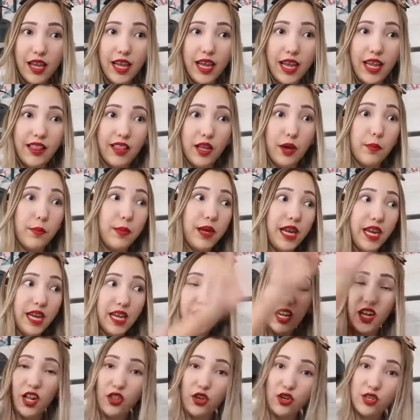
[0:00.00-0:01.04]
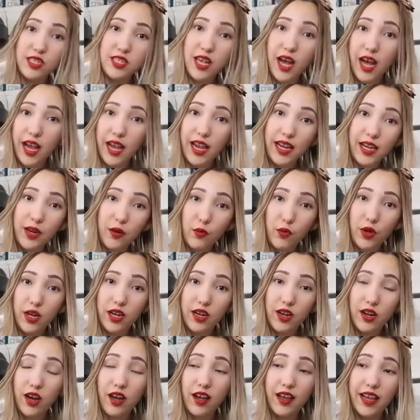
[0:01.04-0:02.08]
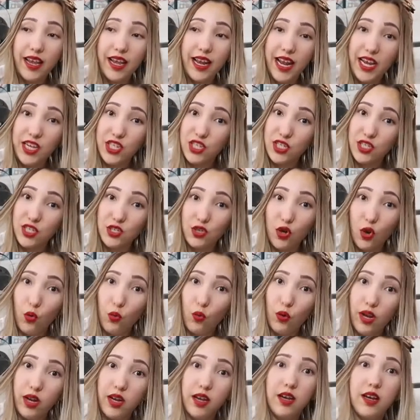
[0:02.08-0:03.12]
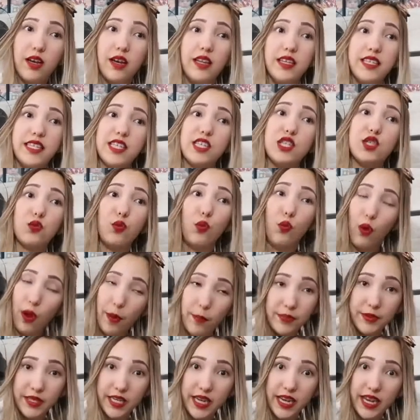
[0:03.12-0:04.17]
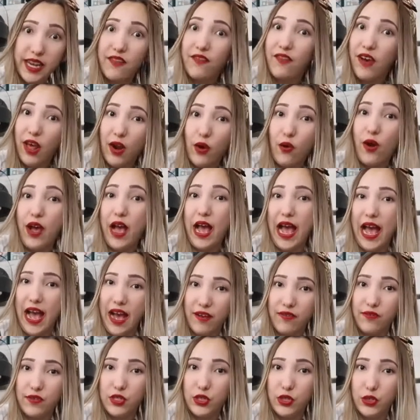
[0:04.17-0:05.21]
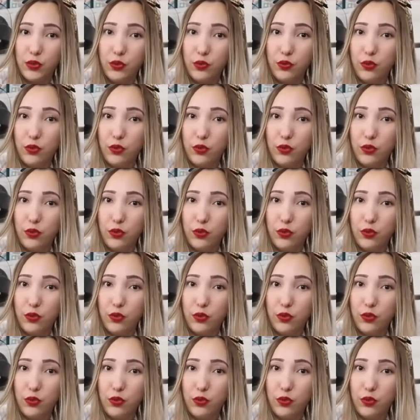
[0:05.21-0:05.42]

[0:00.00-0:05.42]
in there being another side and whatnot, and I just don't want to disrupt it if I don't have to.